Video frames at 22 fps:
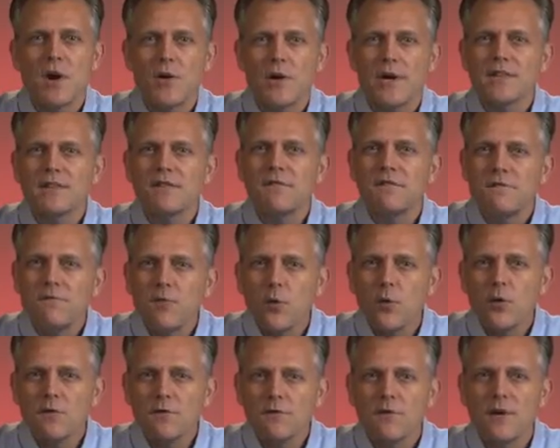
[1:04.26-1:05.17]
are at the
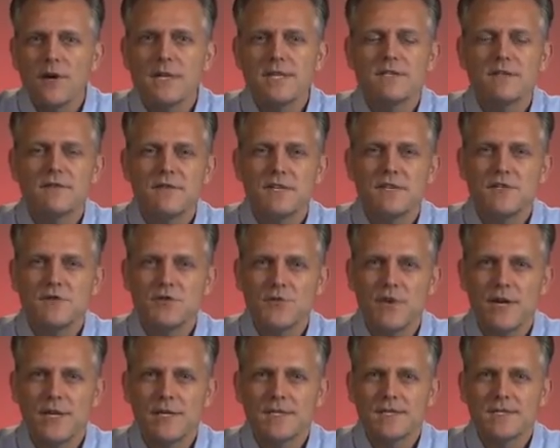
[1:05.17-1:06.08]
forefront of these
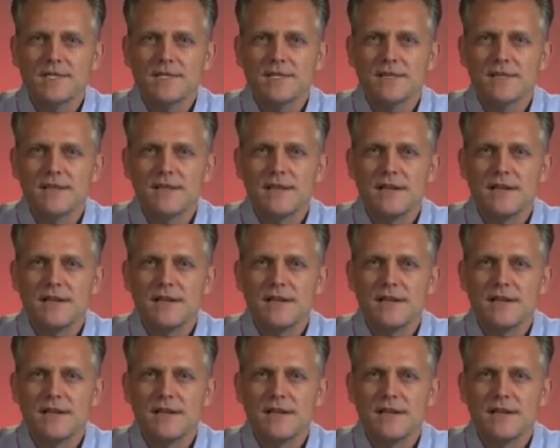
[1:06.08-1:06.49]
trends.